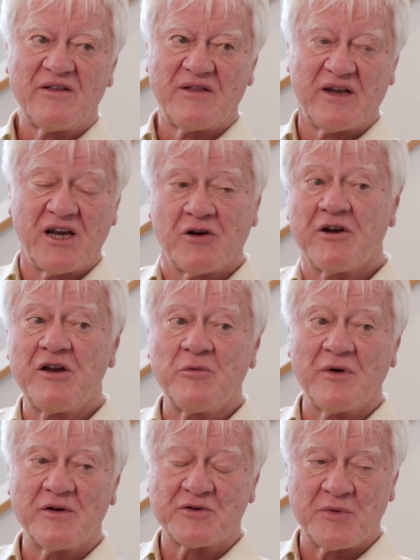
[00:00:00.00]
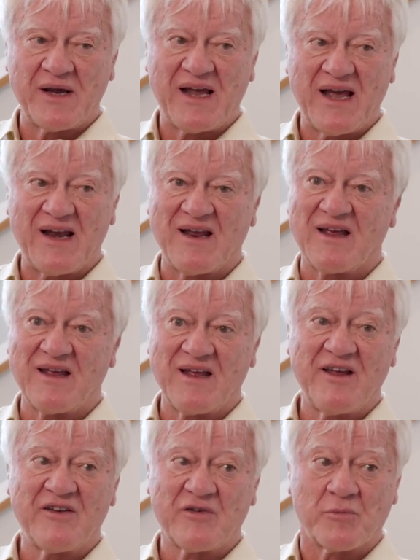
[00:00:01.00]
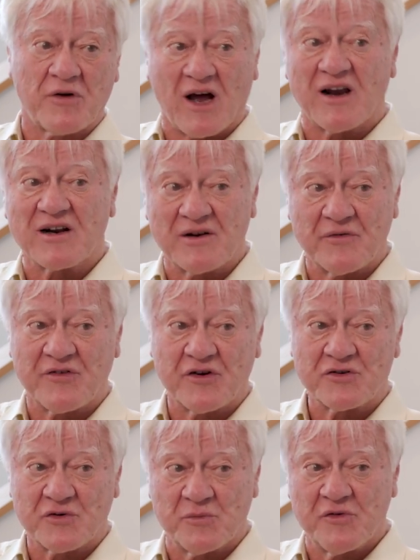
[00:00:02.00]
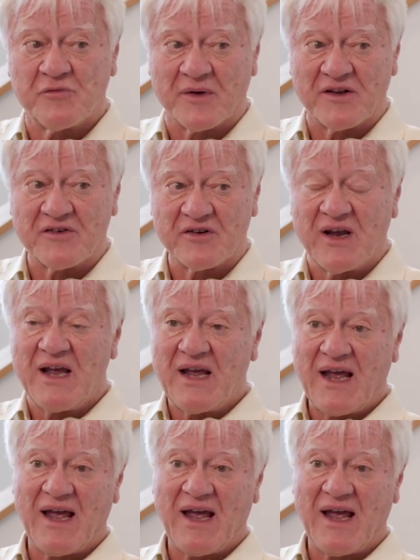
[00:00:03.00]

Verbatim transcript: the degree to which we get it, is a product of social movements, mm-hmm.